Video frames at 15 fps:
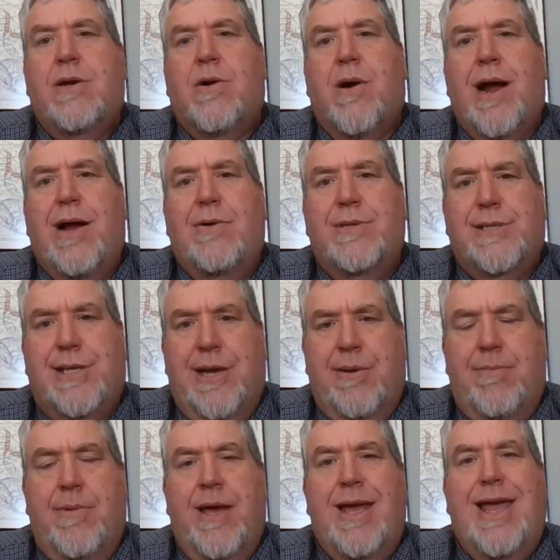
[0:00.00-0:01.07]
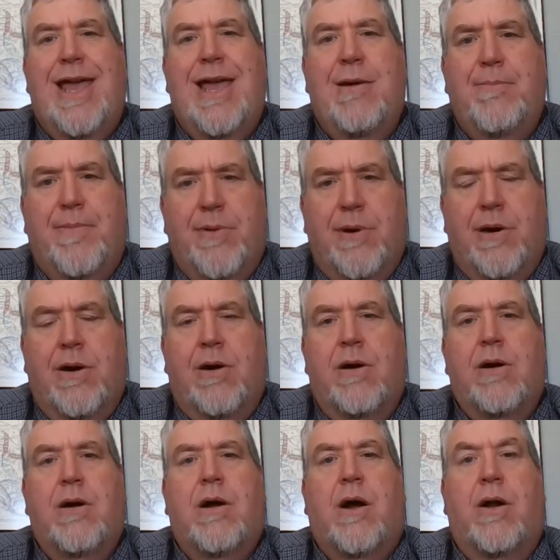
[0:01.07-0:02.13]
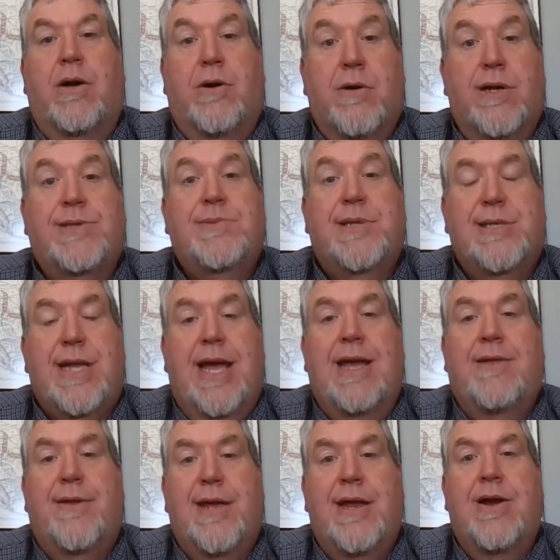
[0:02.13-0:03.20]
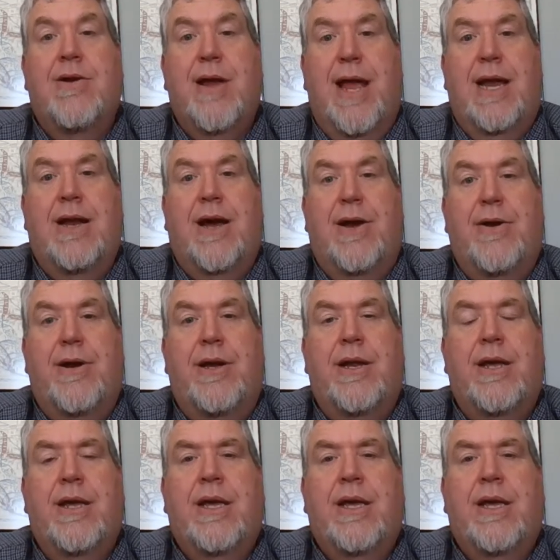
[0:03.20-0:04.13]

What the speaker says: crowns him emperor on Christmas Day in the year 800.